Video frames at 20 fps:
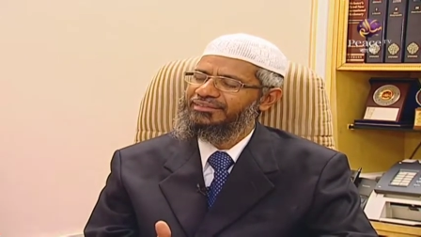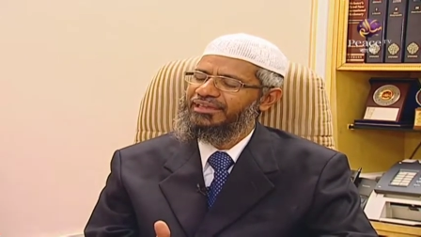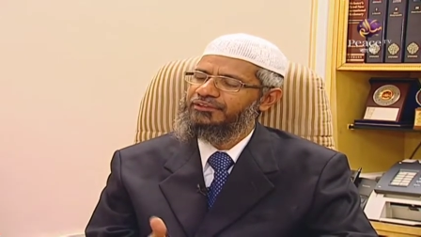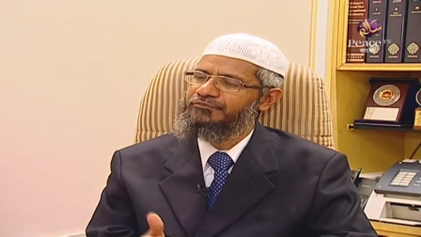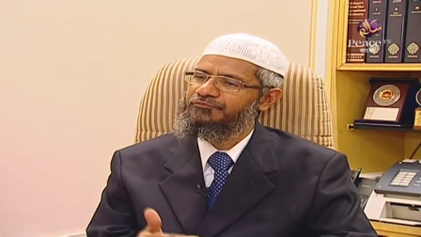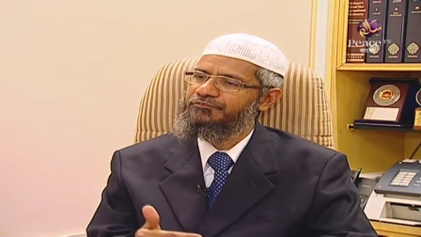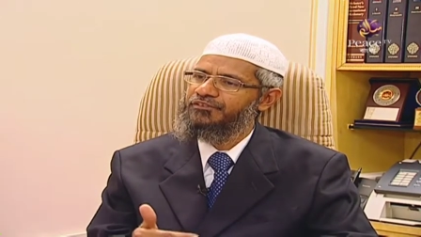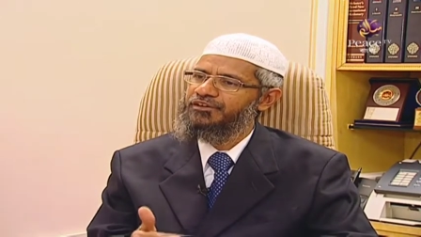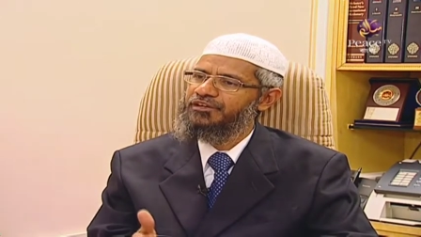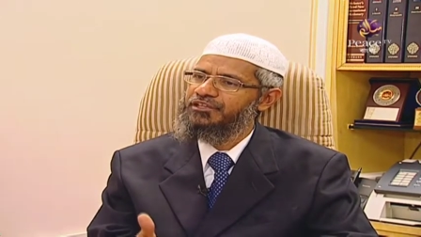
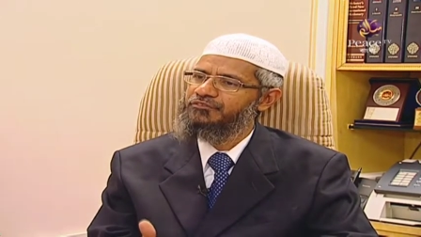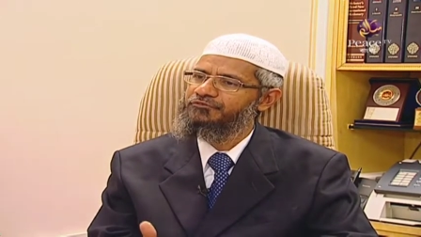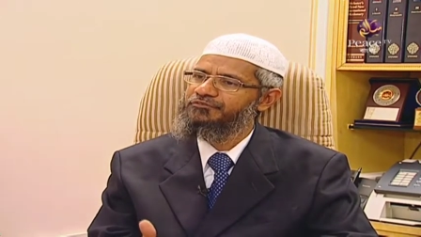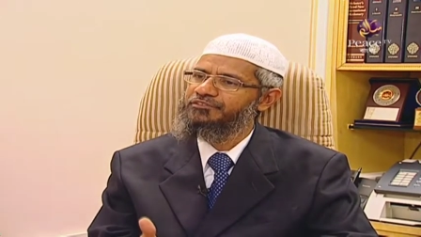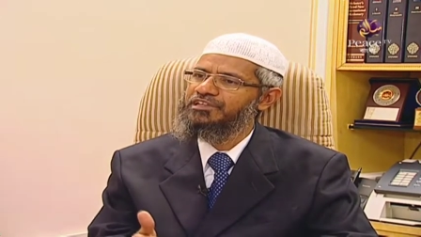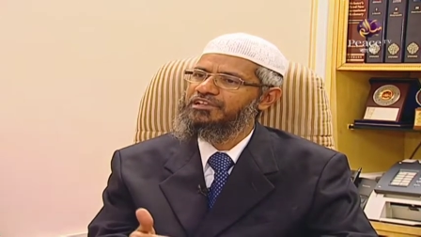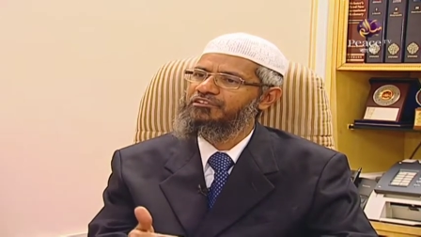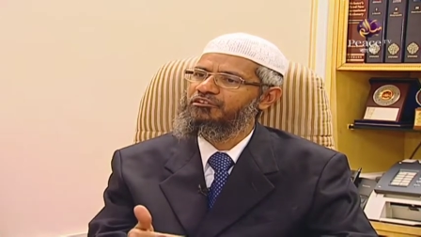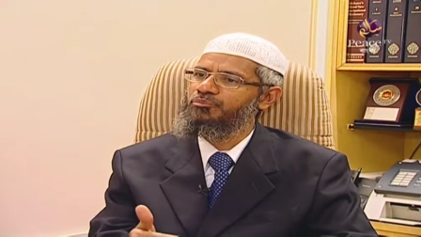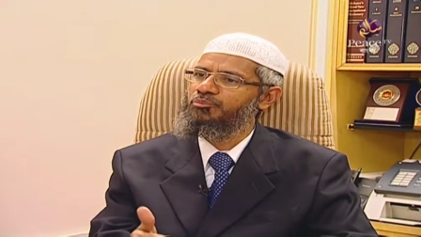that
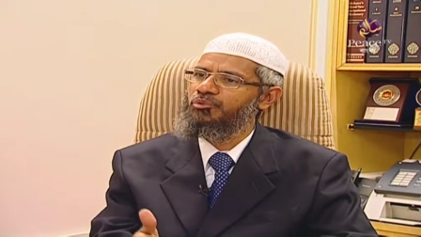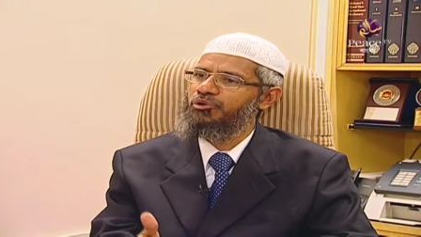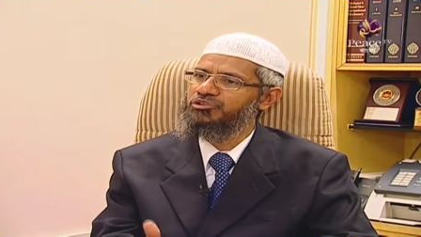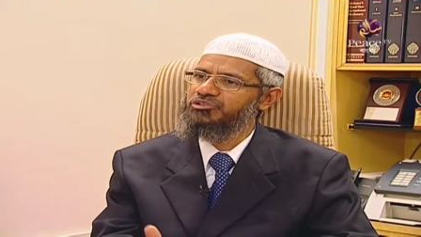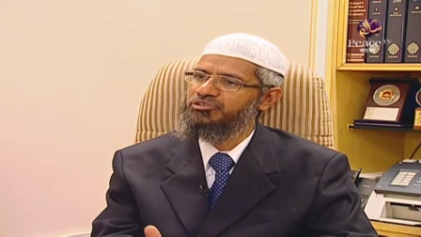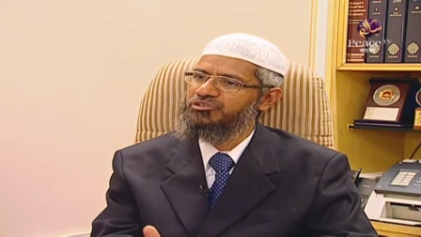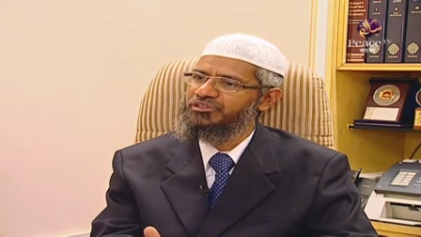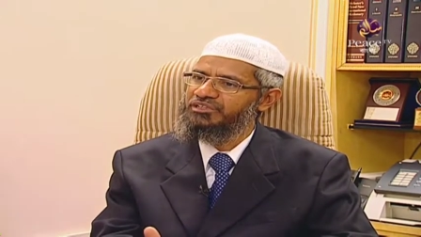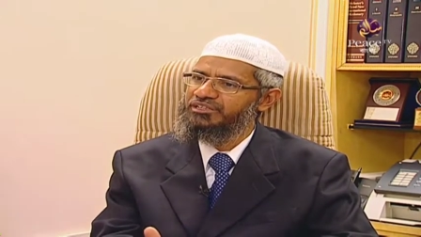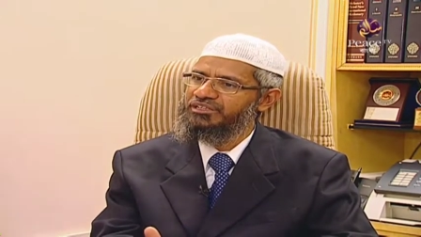first we give
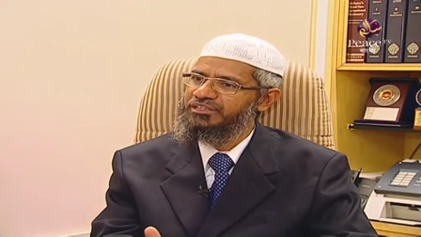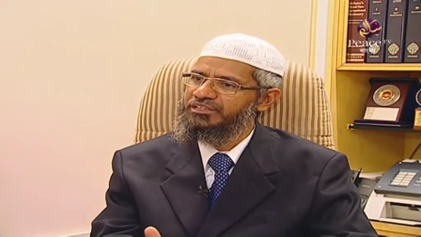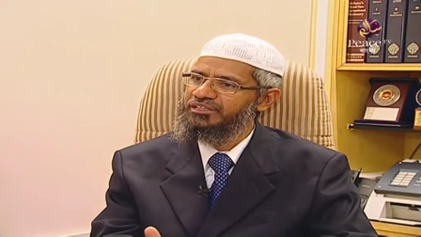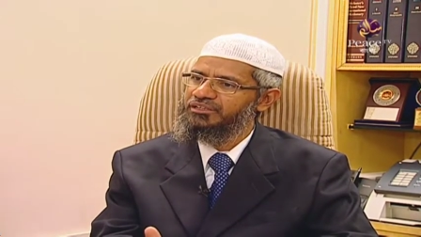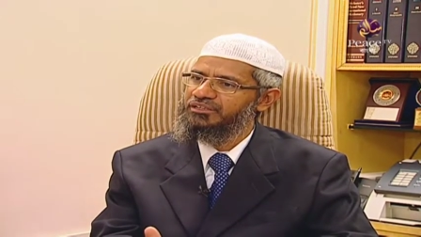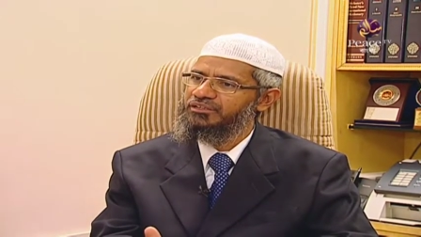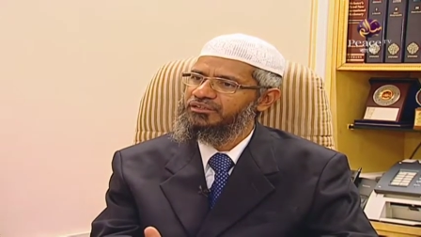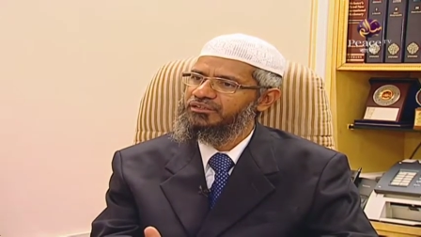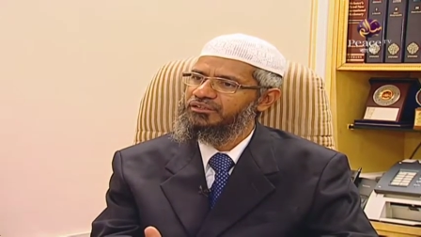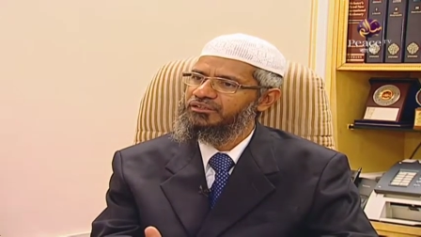
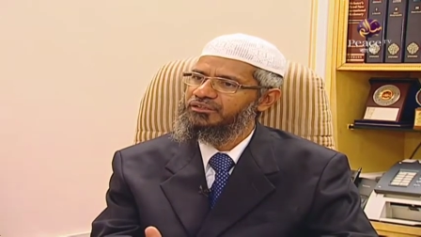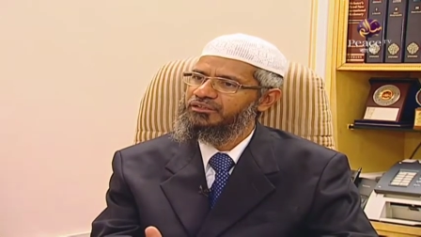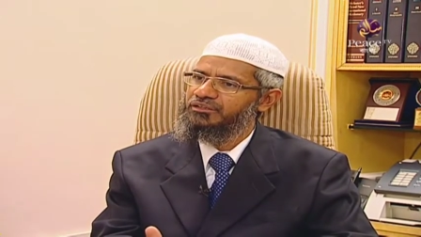opportunity